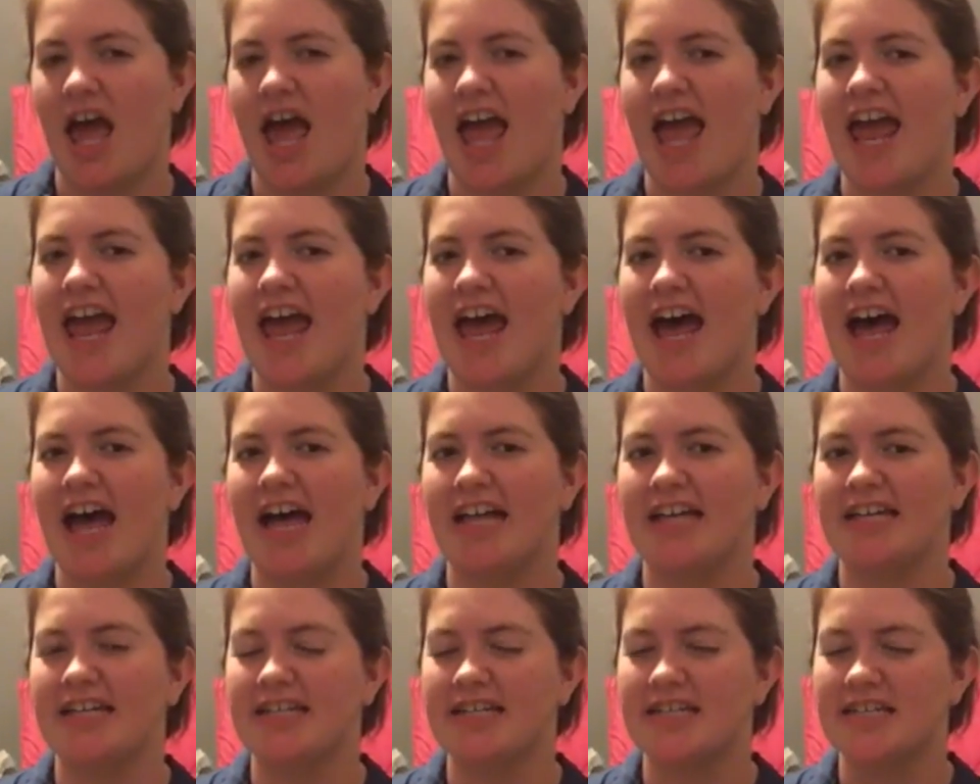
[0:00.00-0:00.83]

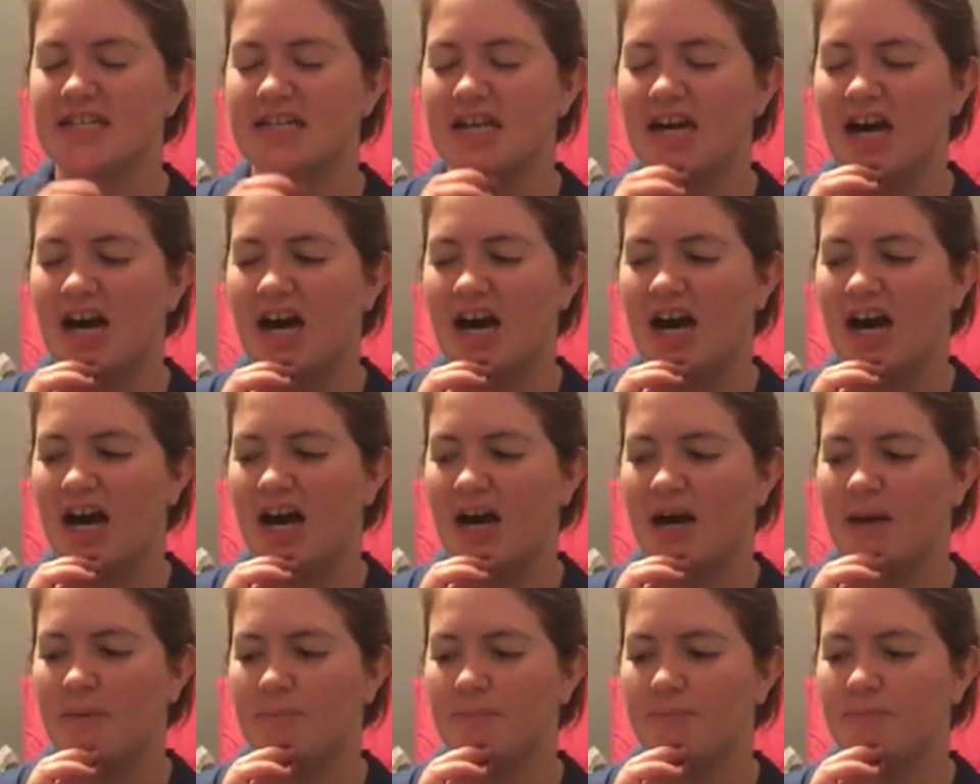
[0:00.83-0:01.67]
and
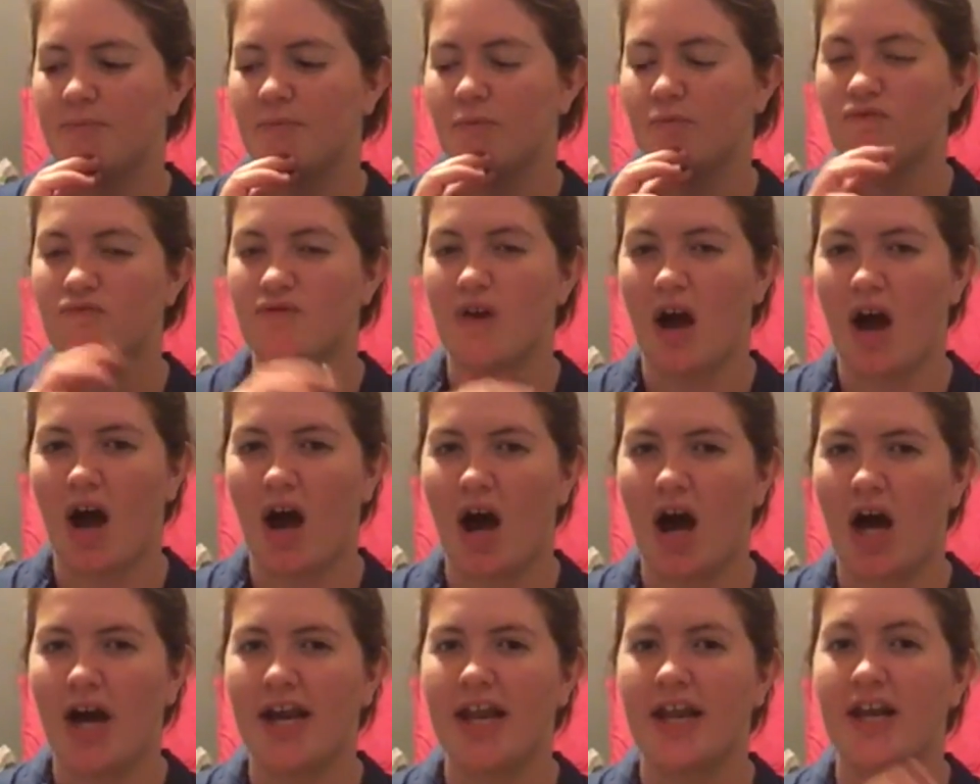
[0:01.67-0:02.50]

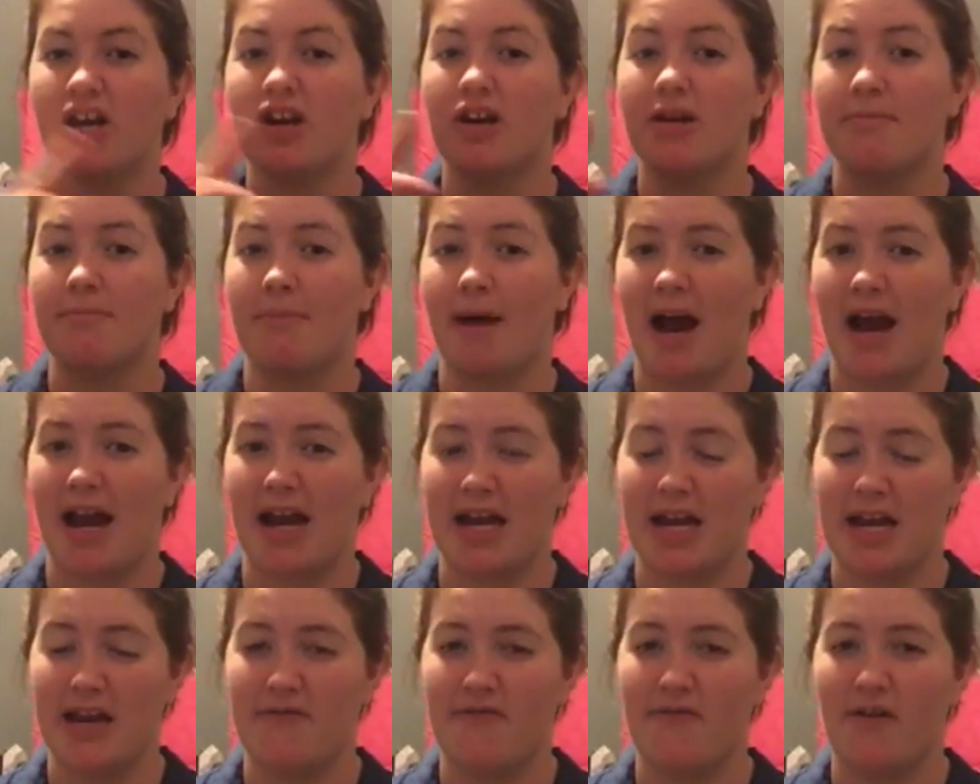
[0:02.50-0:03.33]
Ron and
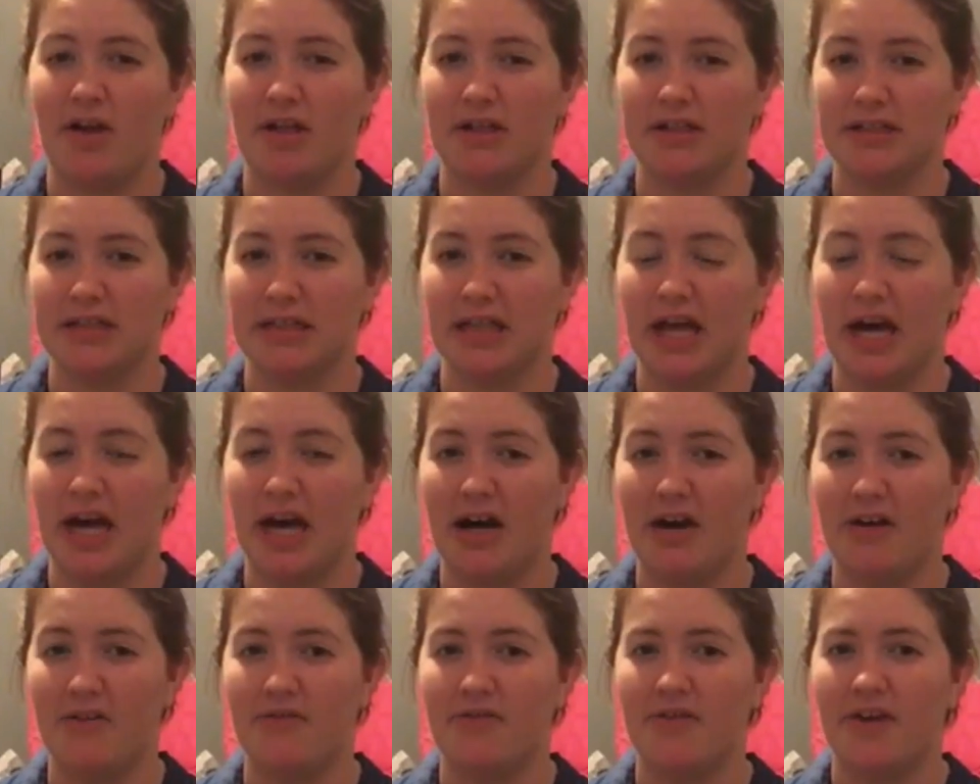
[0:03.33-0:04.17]
Hermione fall in
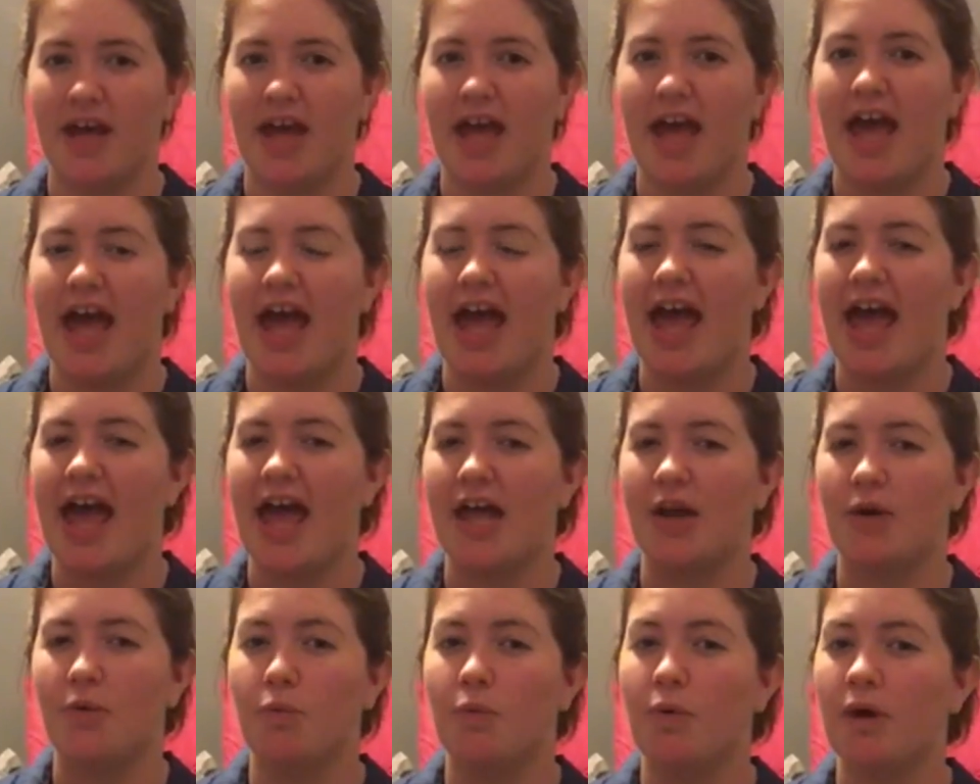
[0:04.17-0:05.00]
love,
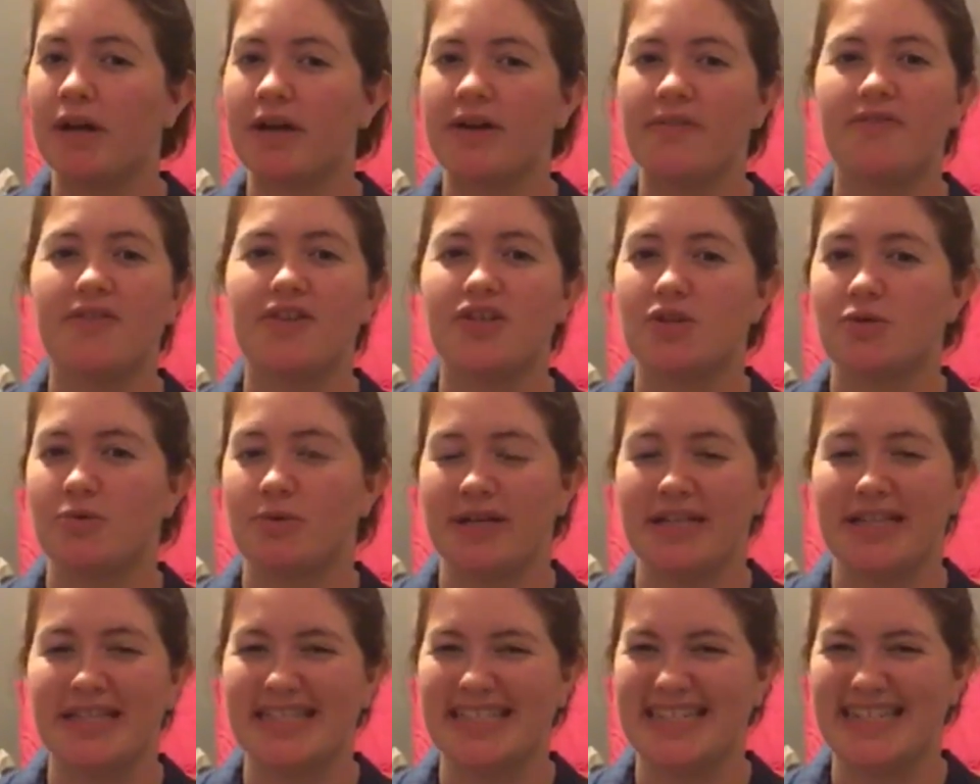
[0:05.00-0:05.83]
and one of the
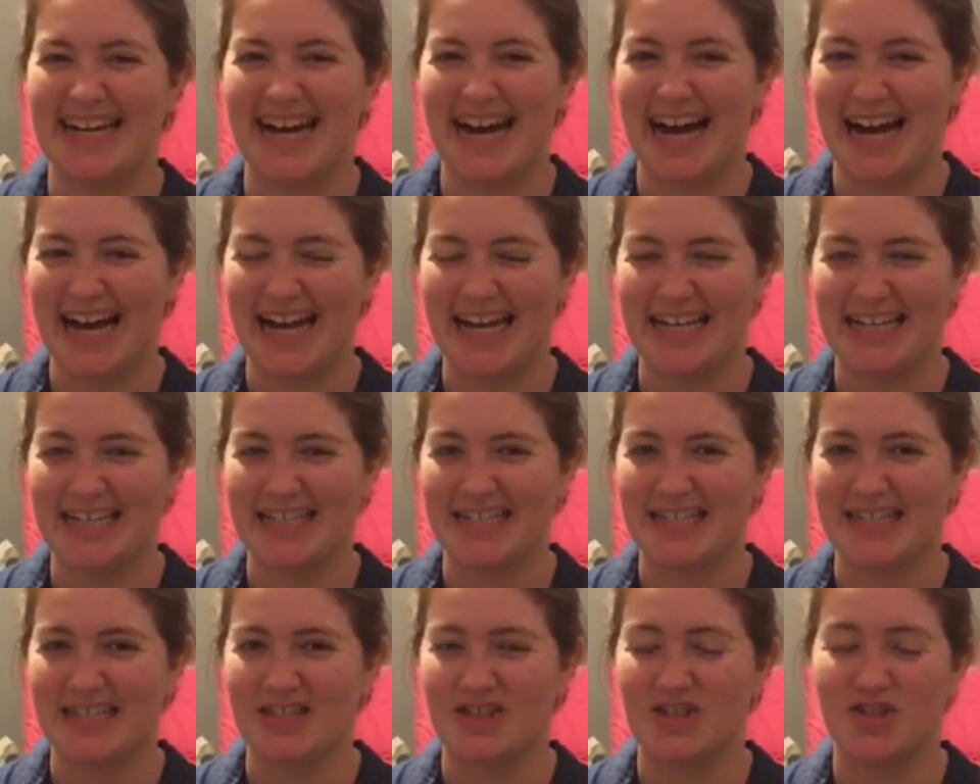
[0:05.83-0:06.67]
twins dies,
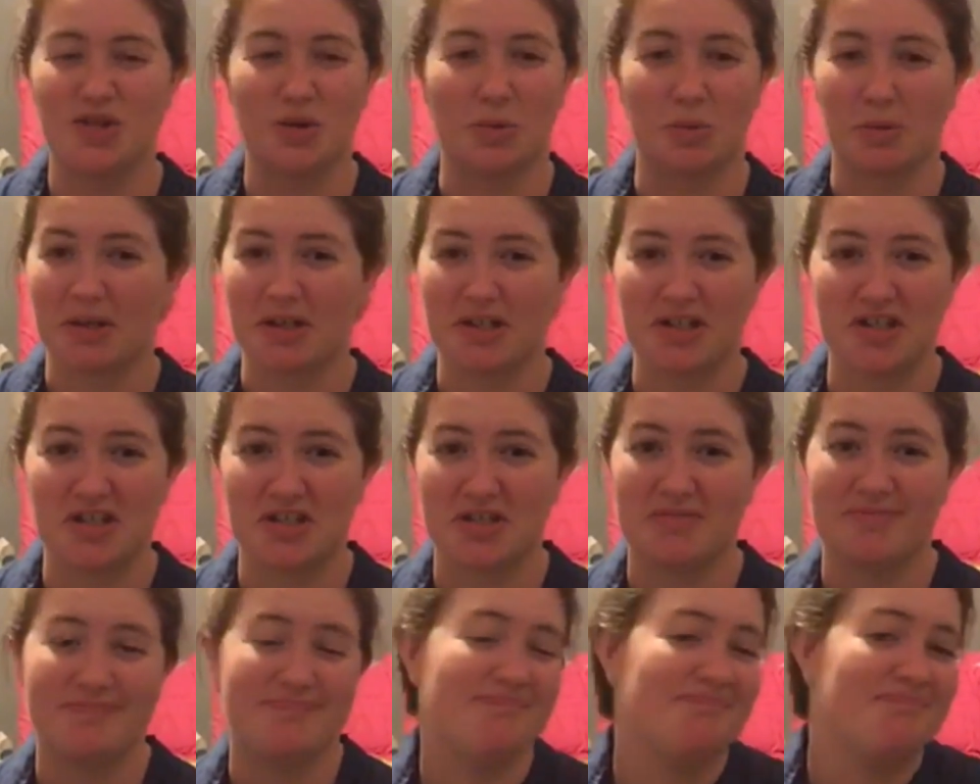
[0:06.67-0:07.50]
George,
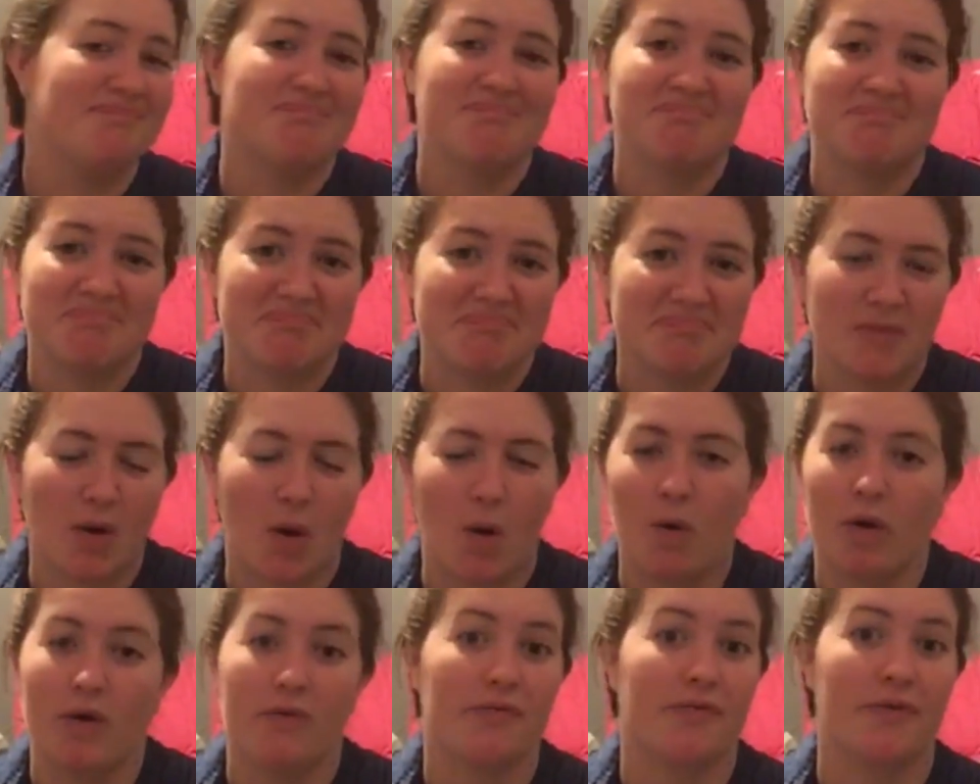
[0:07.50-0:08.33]

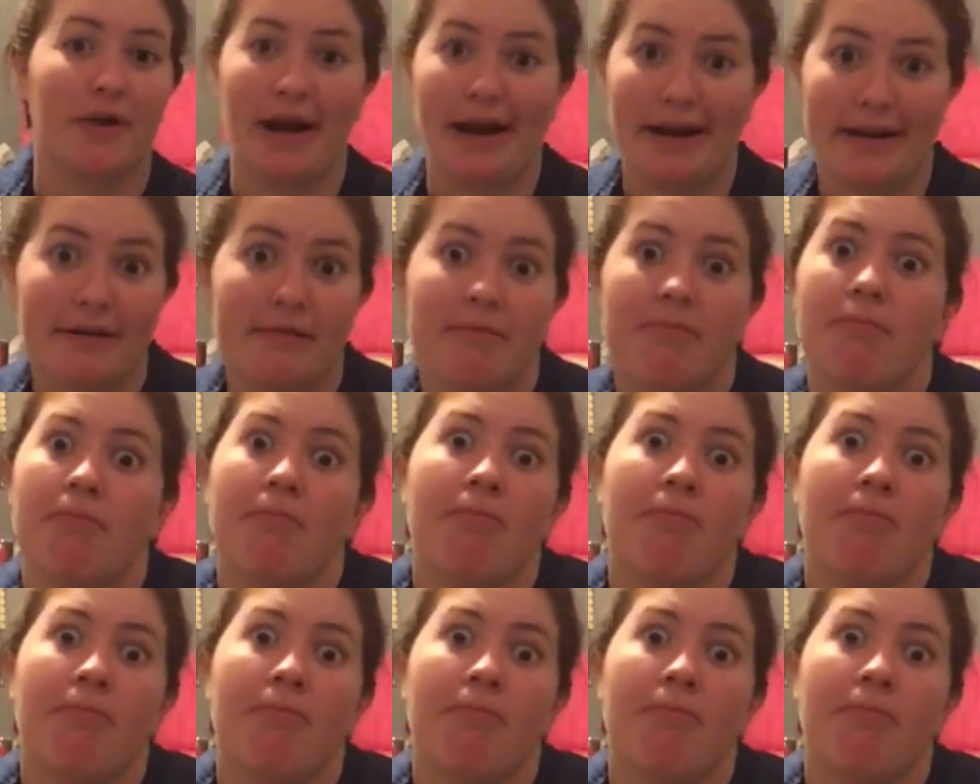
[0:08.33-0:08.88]
or Fred.